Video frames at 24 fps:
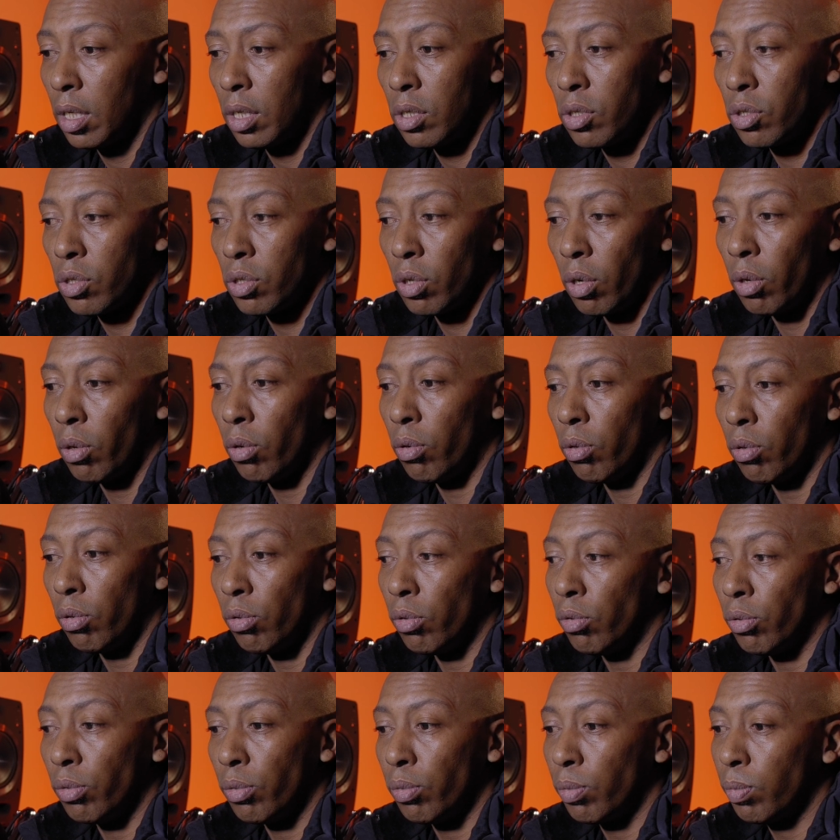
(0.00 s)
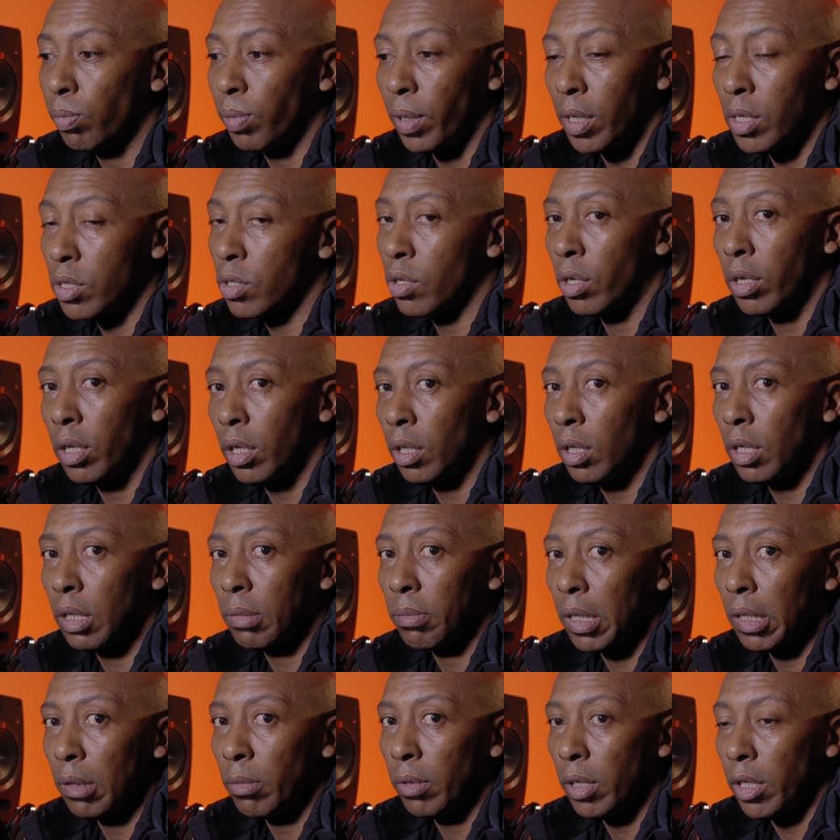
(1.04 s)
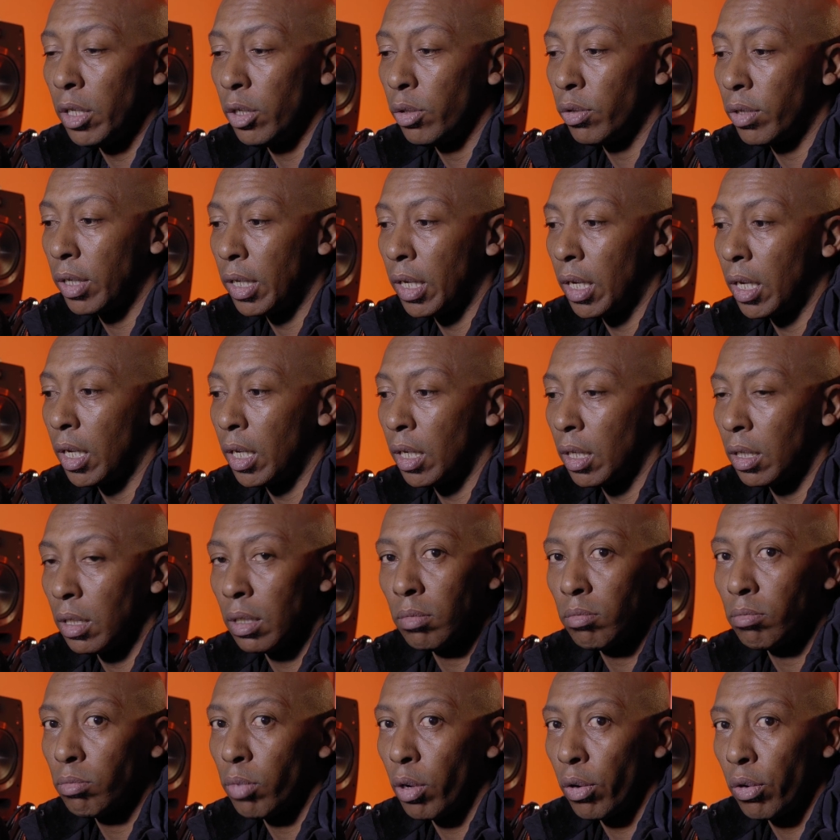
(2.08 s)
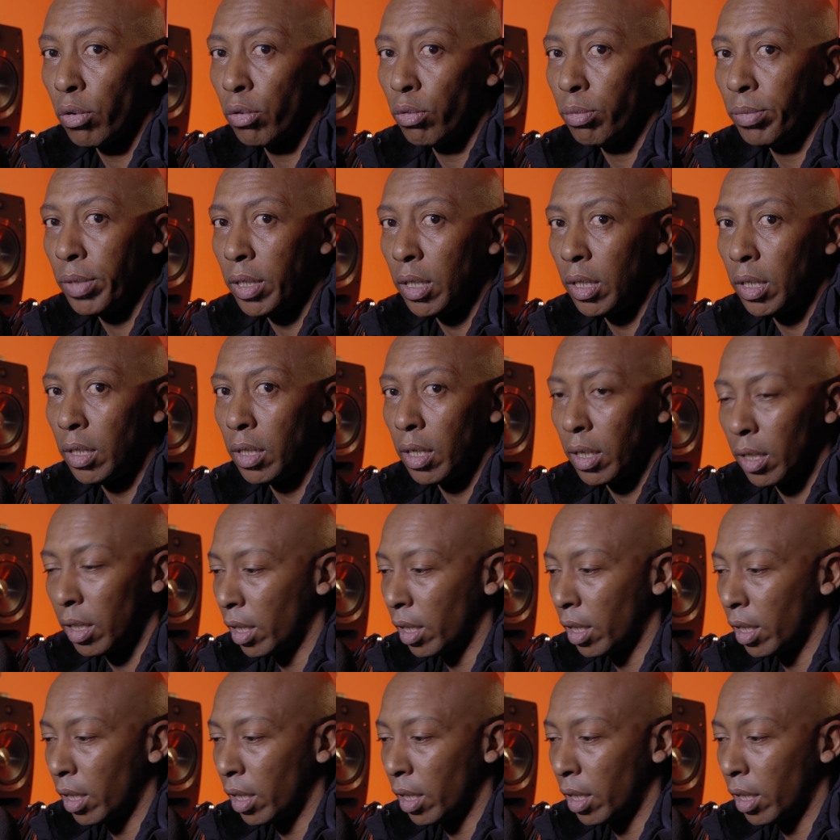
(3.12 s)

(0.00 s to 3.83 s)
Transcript: So Panasonic, maybe you can borrow me the